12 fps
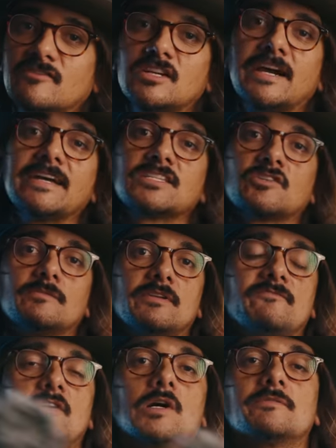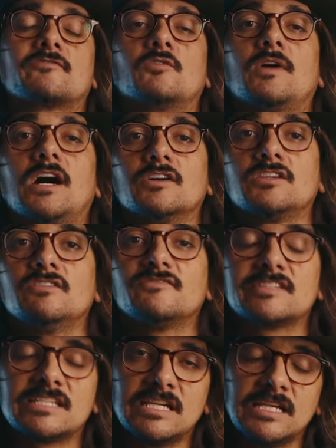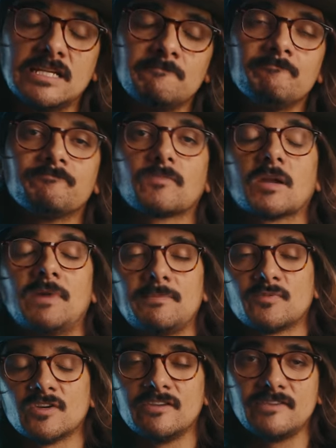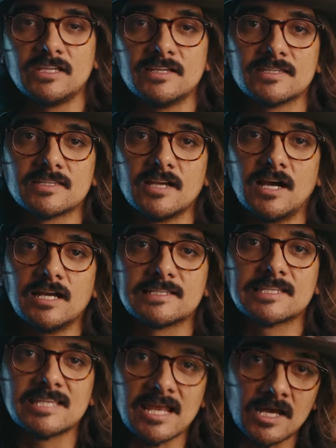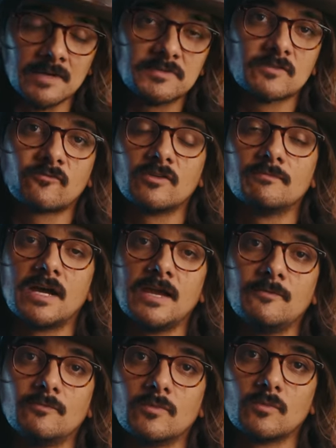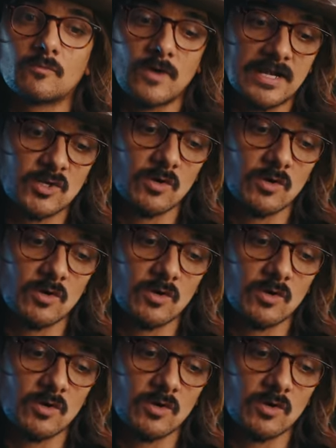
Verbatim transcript: you guys who have been following for a while, you've seen my previous uh, setups from my Red